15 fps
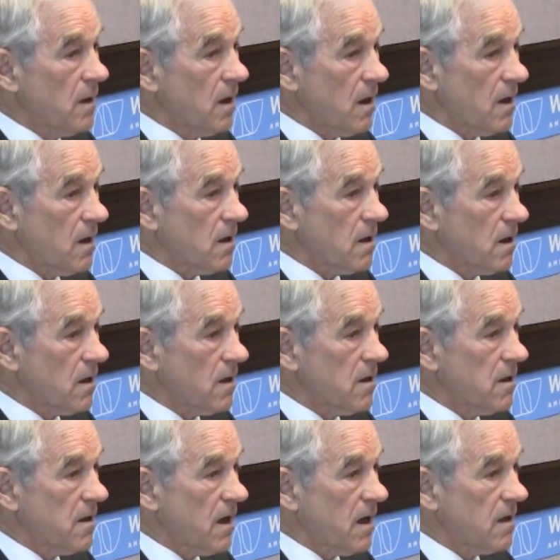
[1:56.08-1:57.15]

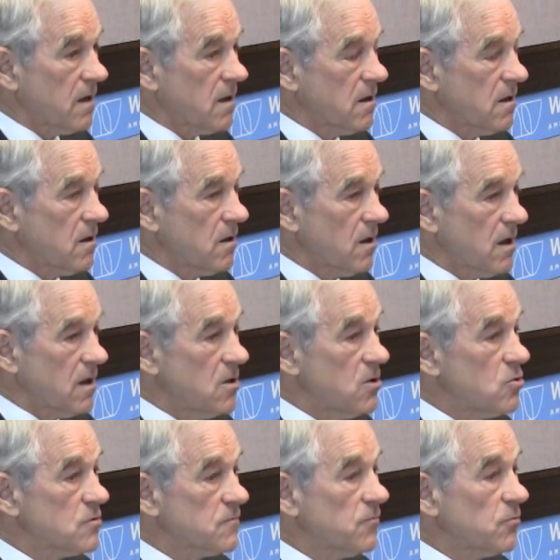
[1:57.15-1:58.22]
that a
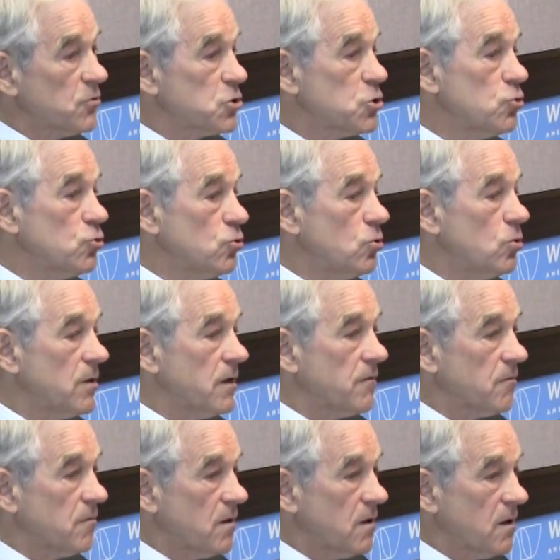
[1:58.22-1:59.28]
useful tool
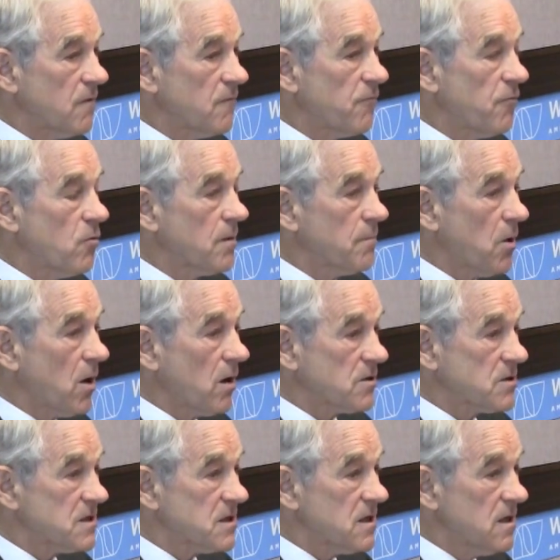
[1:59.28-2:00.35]
in foreign
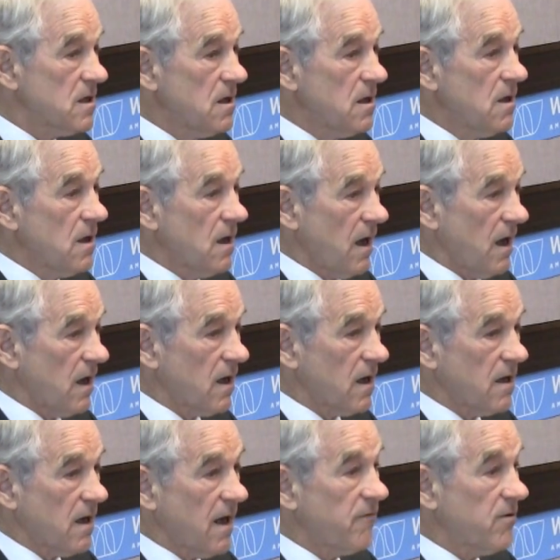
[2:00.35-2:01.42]
policy
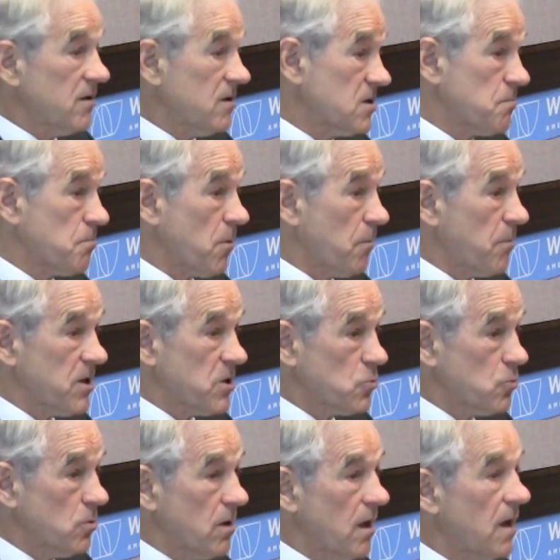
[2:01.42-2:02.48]
and having this perpetual